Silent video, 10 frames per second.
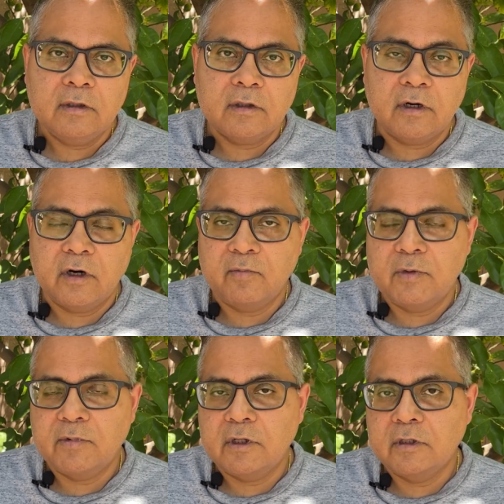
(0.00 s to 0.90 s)
there are
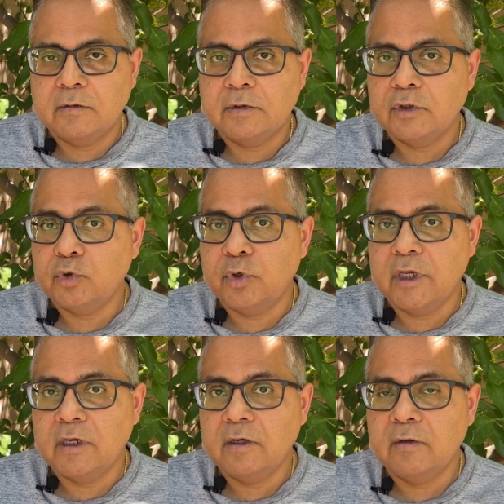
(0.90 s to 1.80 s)
people
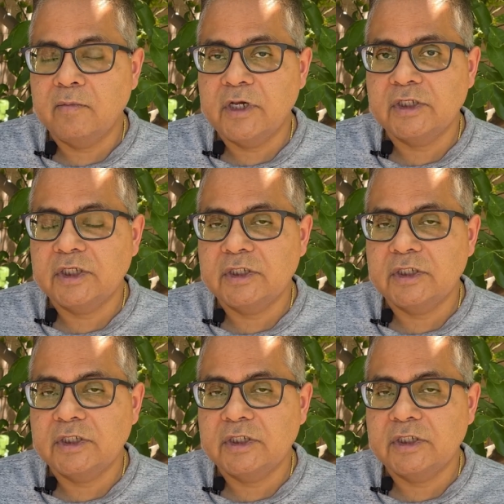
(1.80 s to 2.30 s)
doing phd in